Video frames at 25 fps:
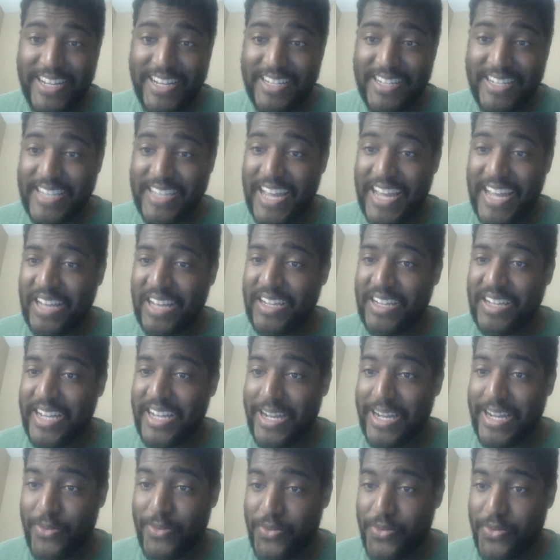Dennis Allen
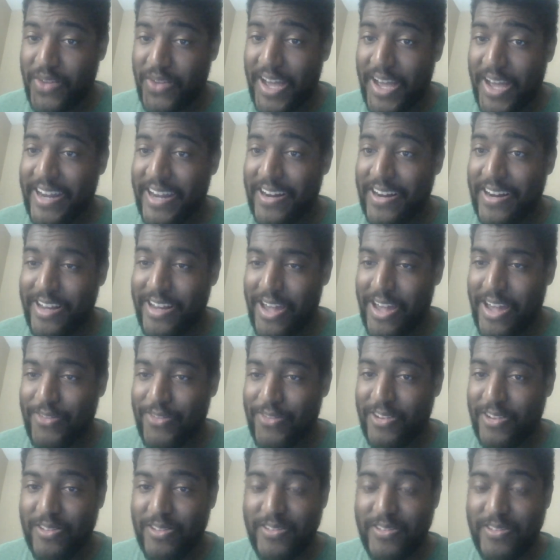got fired
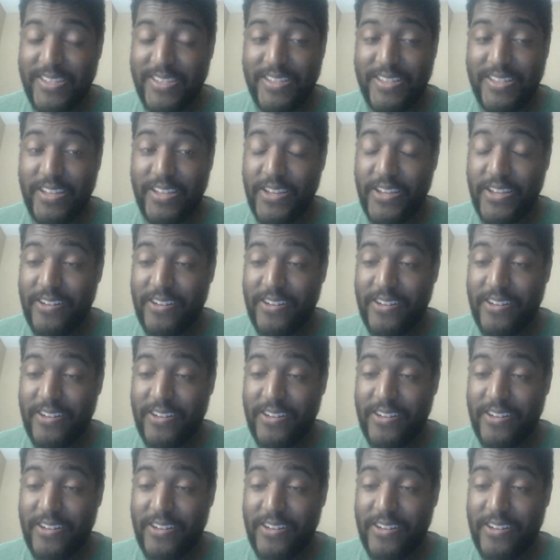after losing to the